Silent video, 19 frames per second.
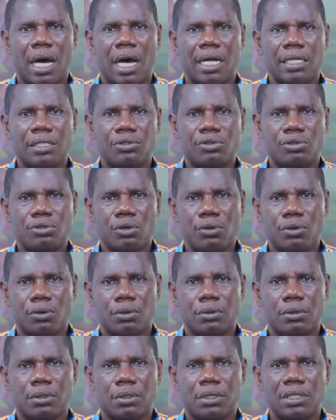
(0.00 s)
And
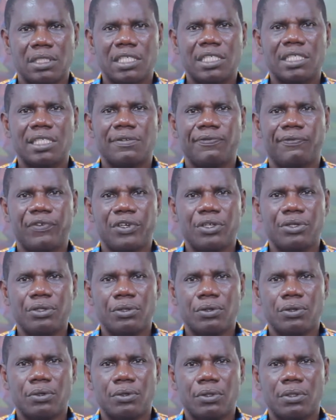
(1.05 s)
so, this
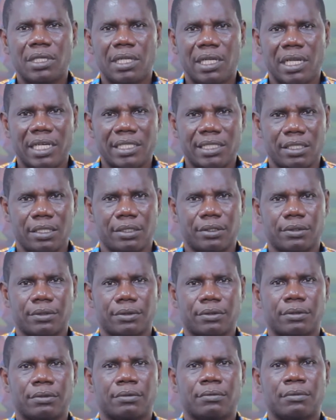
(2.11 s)
video lesson
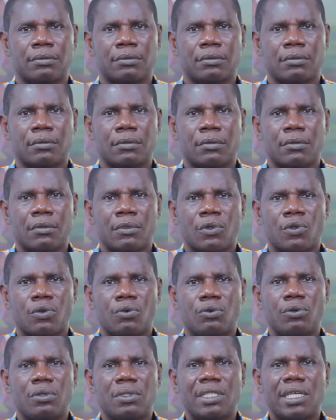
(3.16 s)

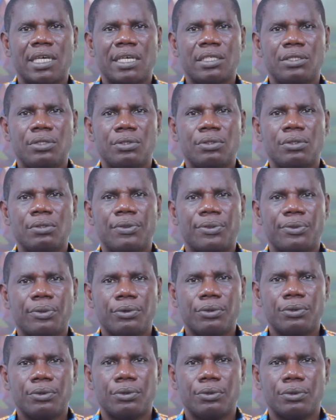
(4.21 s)
will take you
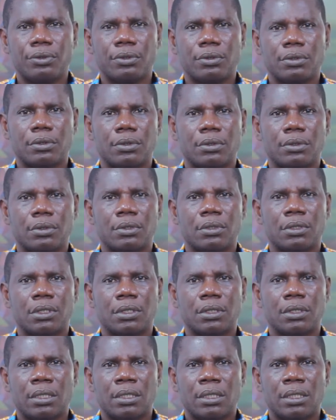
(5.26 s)
through
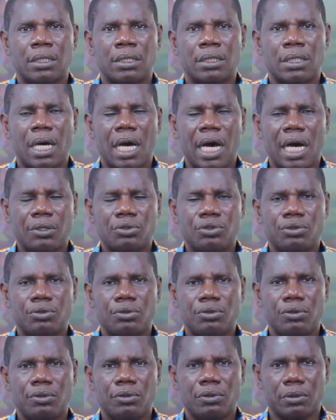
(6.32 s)
how
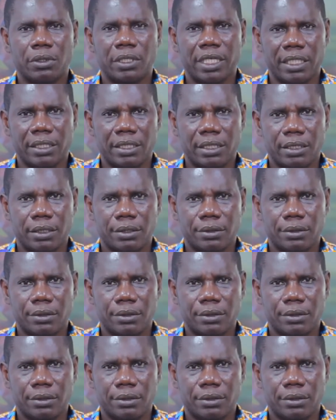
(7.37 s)
to do it.